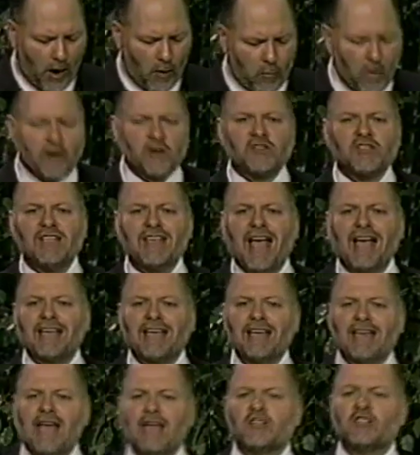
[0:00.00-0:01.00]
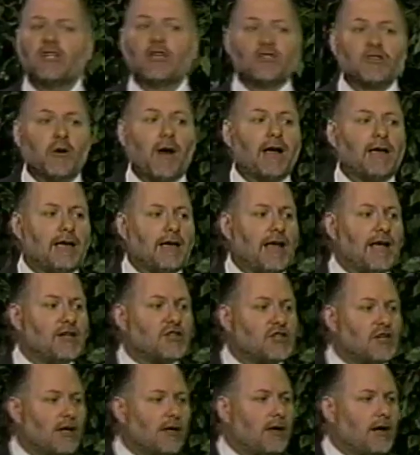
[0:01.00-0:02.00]
Where's the echinacea? Is there
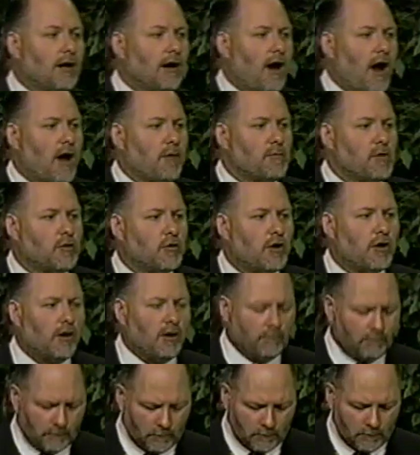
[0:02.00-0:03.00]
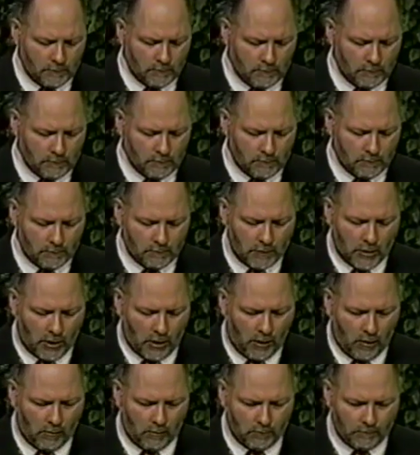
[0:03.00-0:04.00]
echinacea in here, our immune herb?
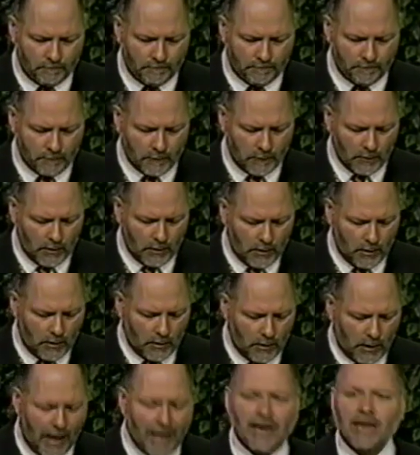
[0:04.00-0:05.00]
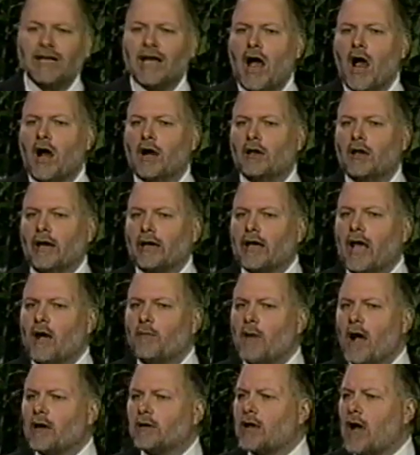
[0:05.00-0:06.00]
No. Any garlic?
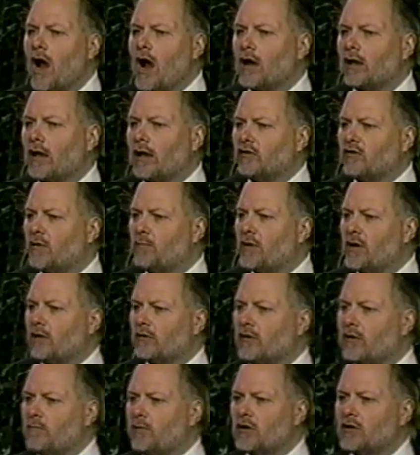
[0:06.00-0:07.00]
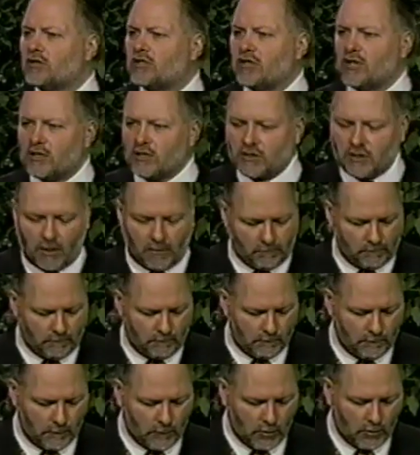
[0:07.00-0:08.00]
How about garlic to build the immune system?
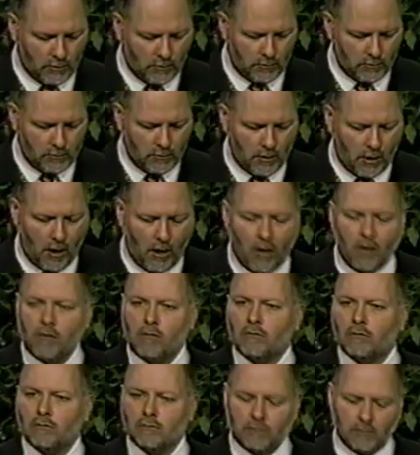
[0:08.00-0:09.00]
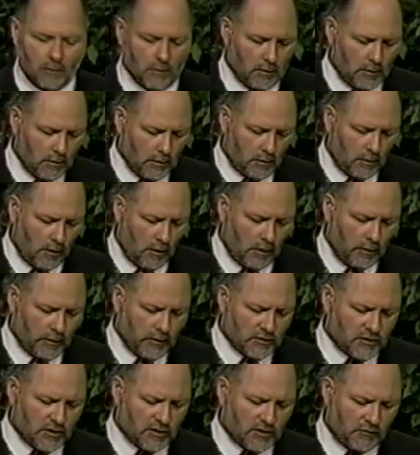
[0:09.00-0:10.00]
No.
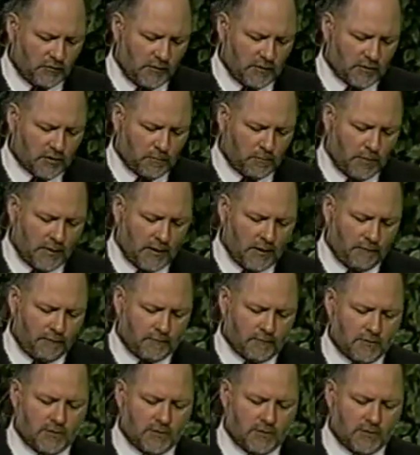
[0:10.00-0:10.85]
All it is fish, beef,